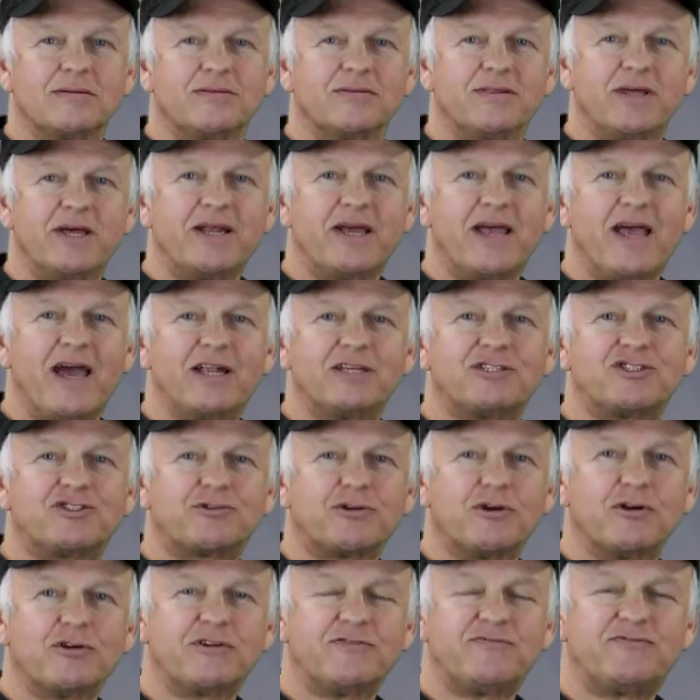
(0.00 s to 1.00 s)
Then I had a
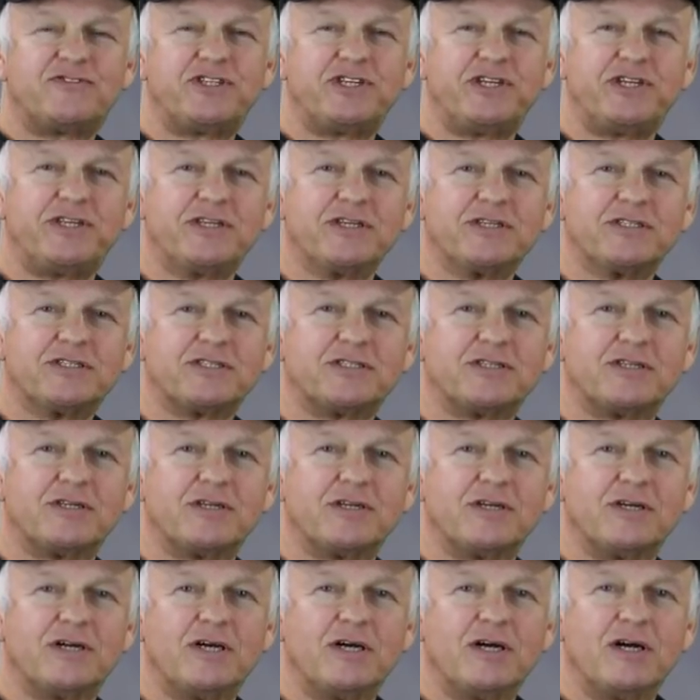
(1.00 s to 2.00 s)
stroke of genius.
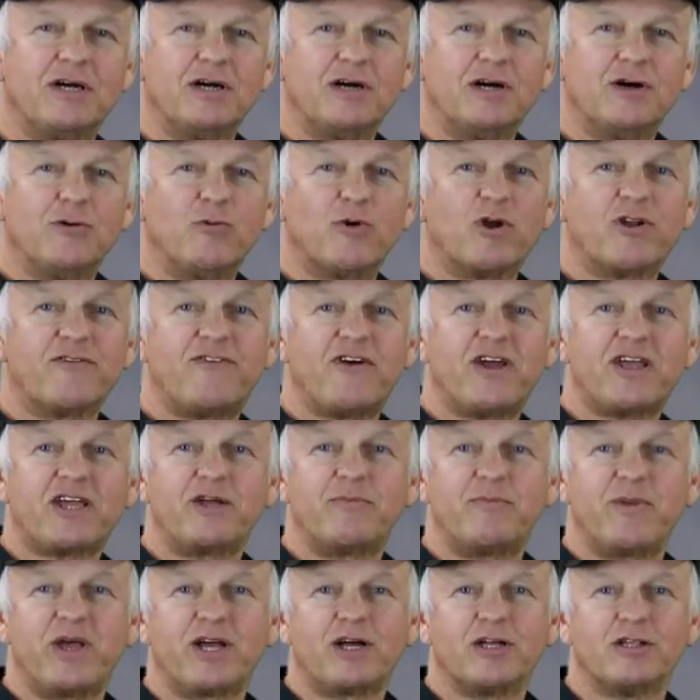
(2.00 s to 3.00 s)
What if I
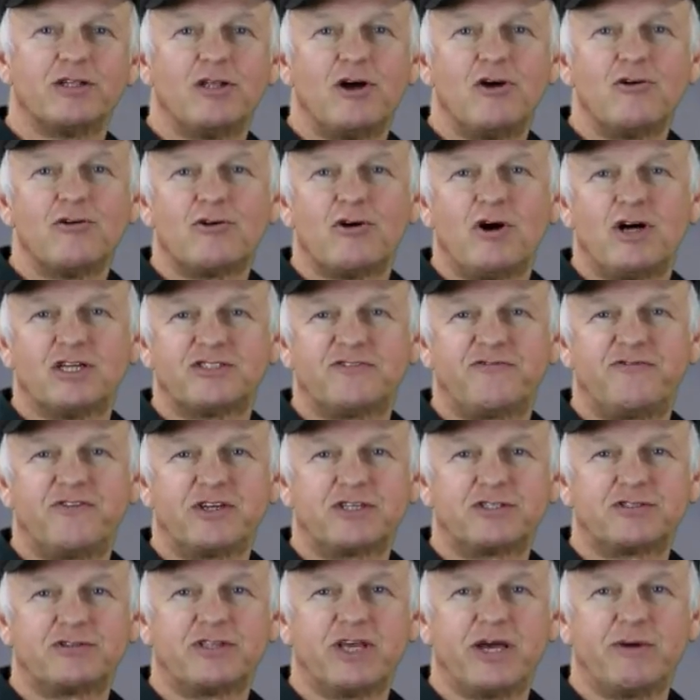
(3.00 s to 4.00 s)
could make a low-cost
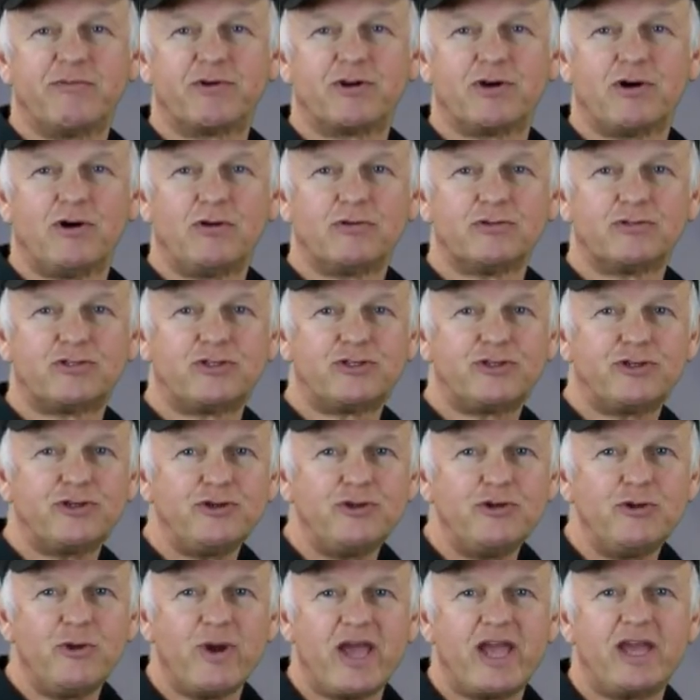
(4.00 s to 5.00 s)
fixture that would hold
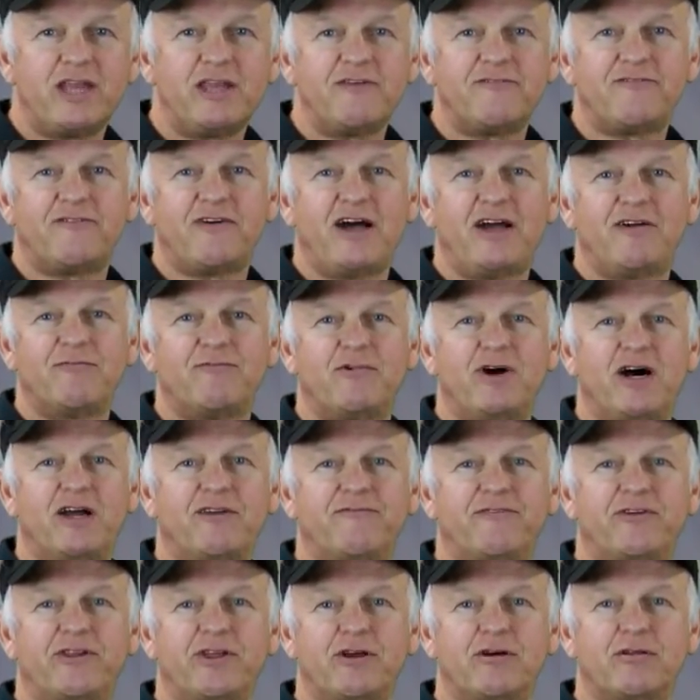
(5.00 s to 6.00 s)
two
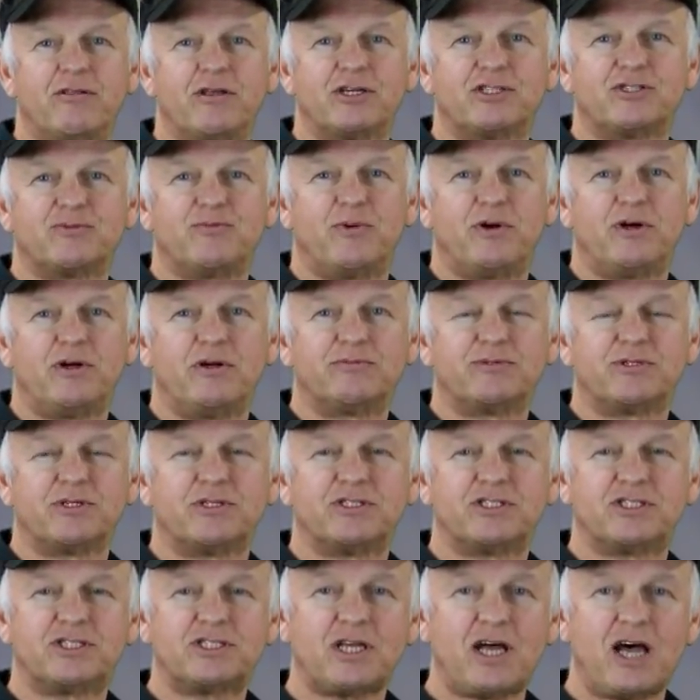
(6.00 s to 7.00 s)
85-watt Videolux bulbs
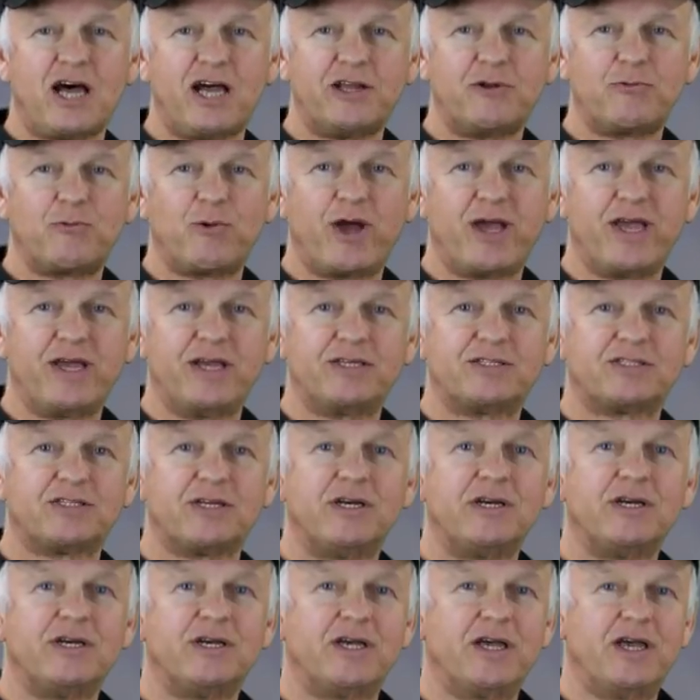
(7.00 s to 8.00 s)
sideways
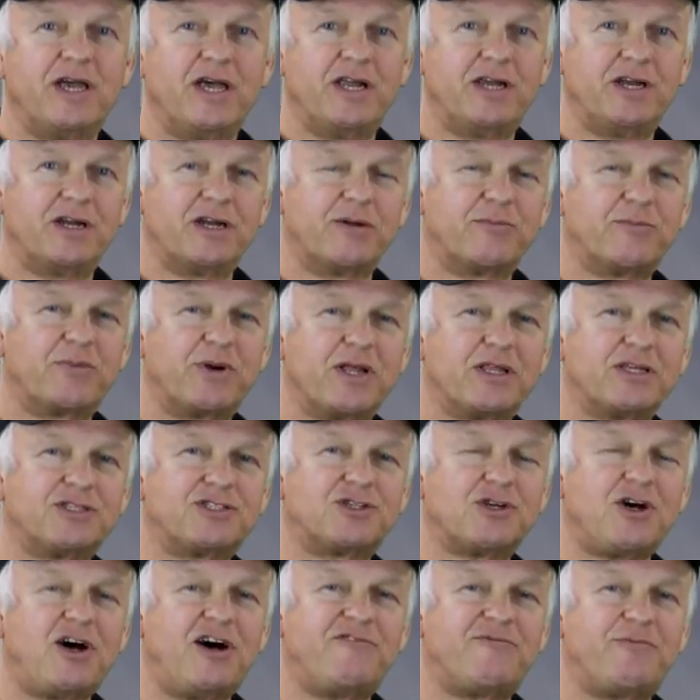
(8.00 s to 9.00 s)
in an umbrella
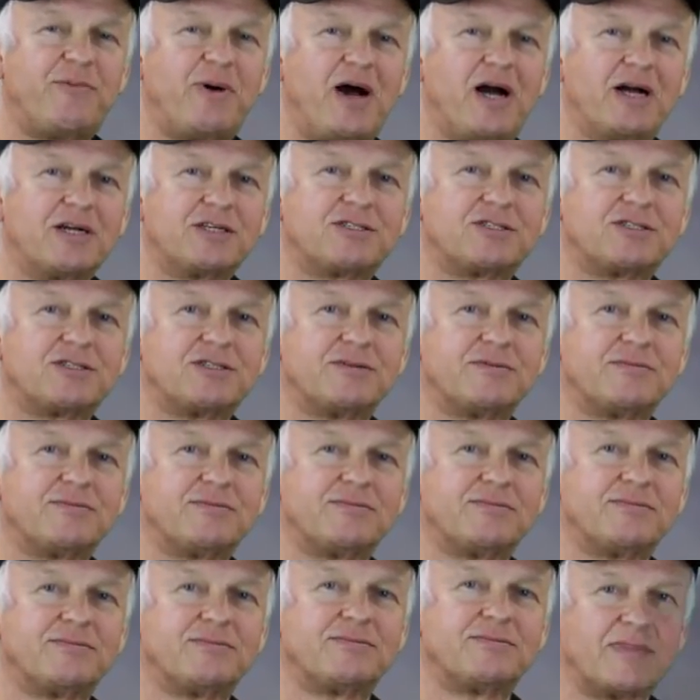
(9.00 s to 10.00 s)
softbox?
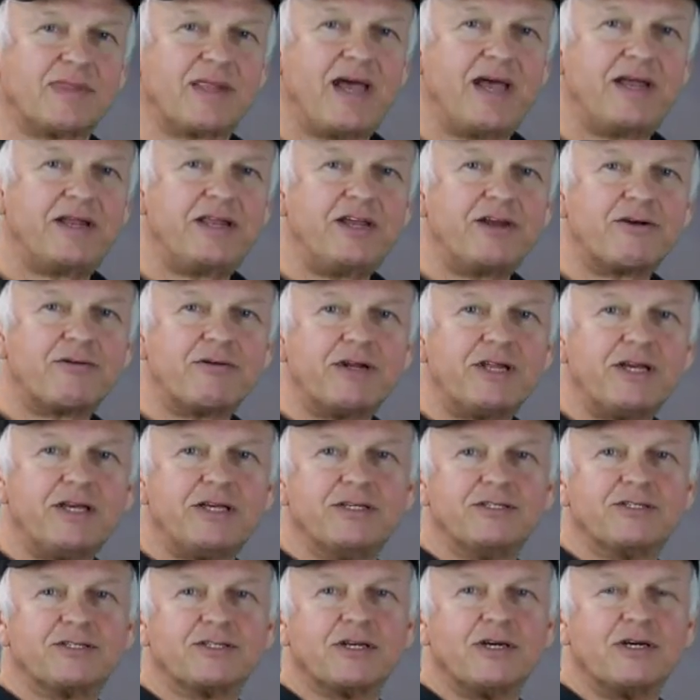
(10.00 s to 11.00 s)
And here it
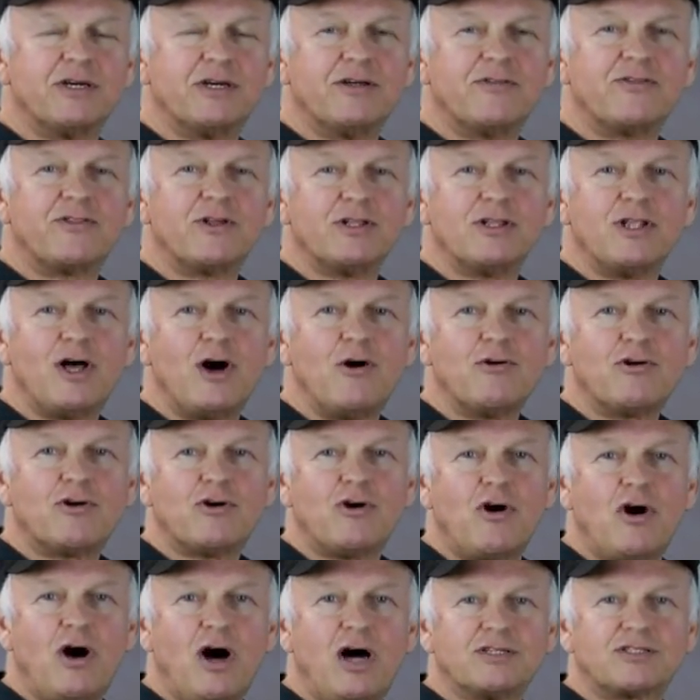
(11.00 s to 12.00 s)
is, the
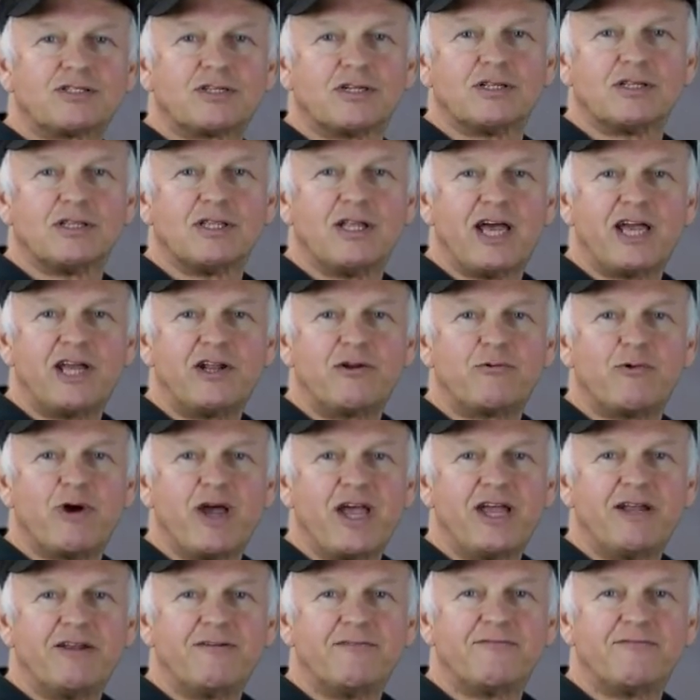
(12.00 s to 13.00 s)
low-cost,
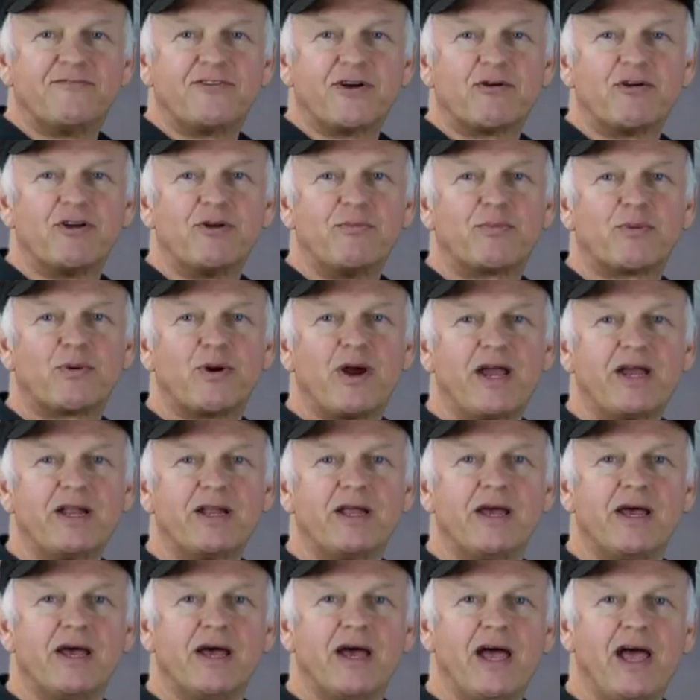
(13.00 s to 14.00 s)
lightweight, very
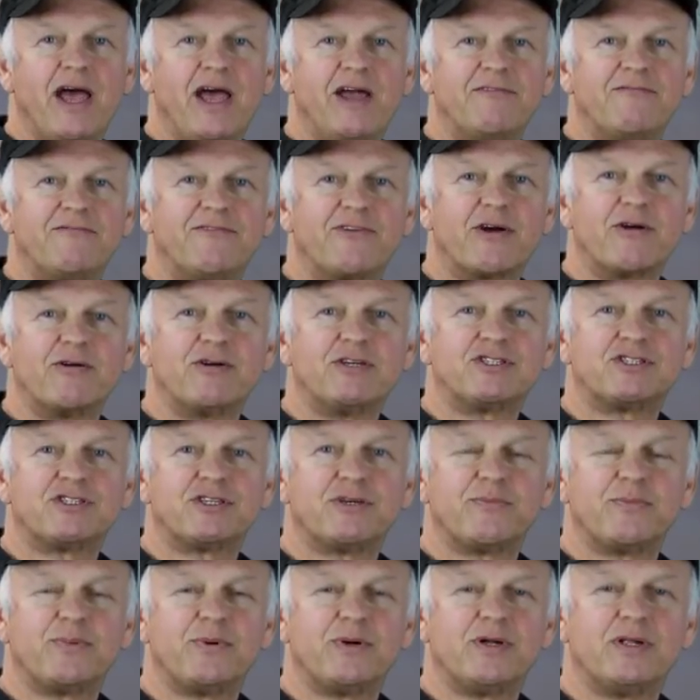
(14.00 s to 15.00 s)
bright, and very
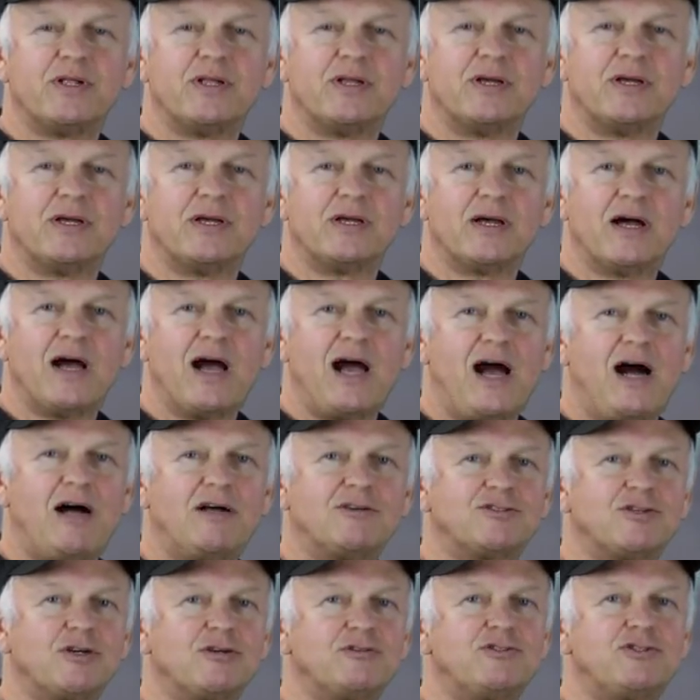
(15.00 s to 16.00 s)
simple
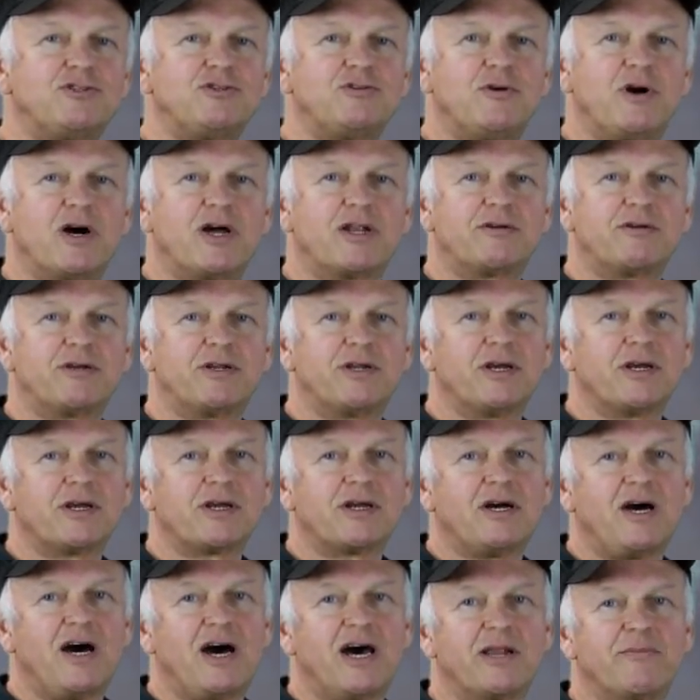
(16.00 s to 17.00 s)
Alzo 200
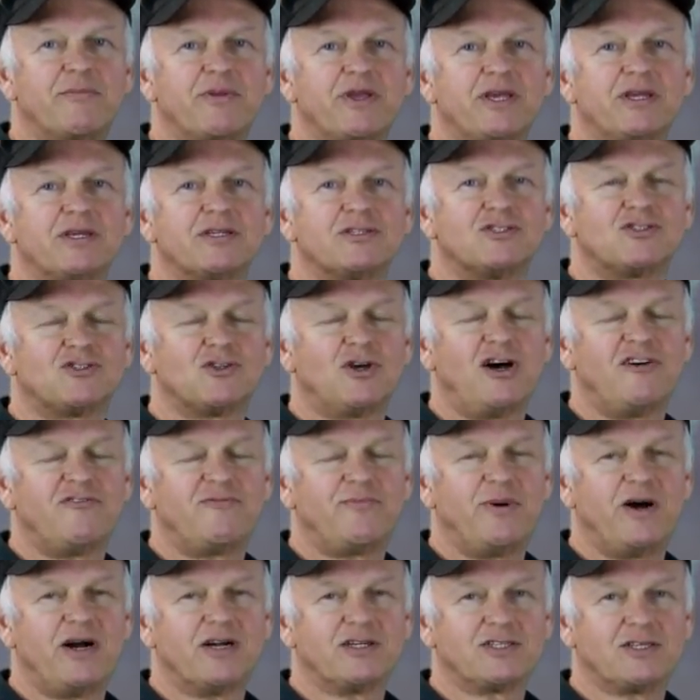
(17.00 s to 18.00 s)
Economy
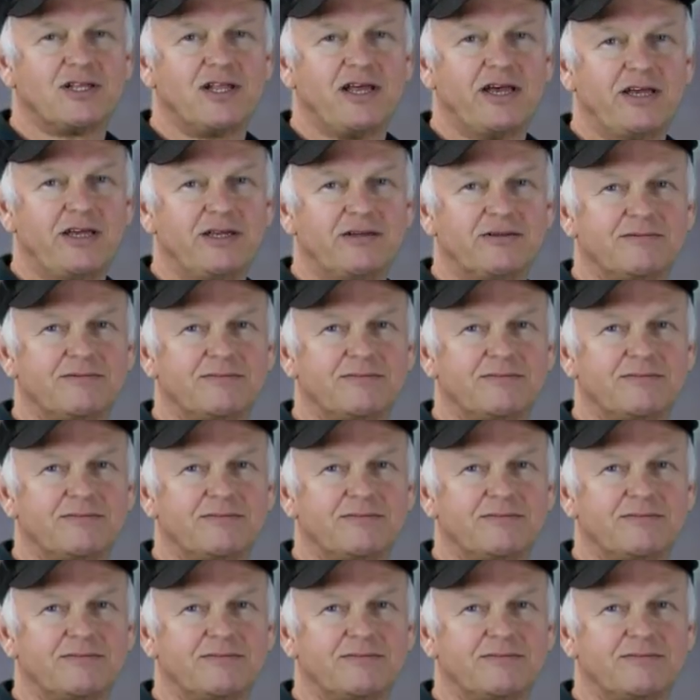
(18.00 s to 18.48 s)
Softbox Light.